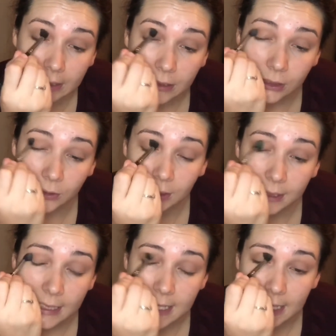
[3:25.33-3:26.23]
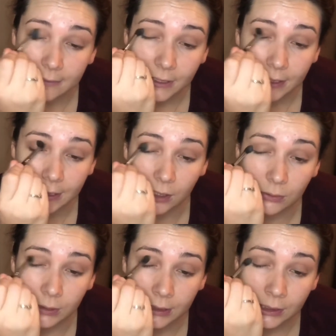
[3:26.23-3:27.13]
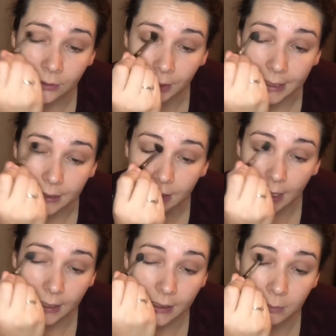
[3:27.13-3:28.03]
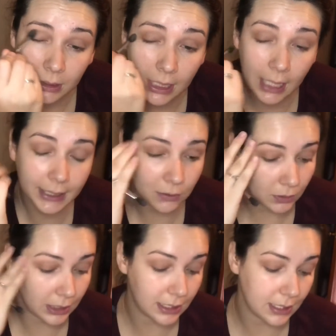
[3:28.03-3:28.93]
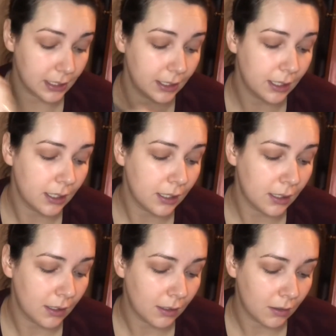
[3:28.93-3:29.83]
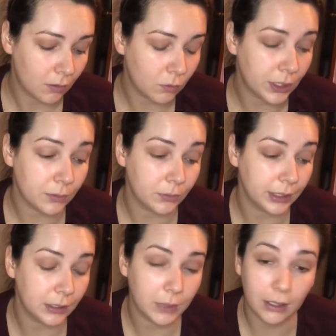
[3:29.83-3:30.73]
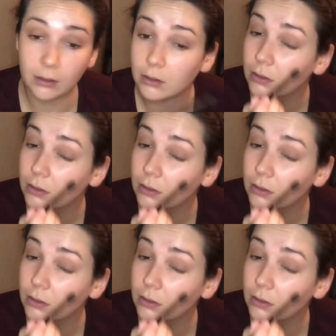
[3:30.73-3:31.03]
so these I feel like are really great, and the Milani ones work really well.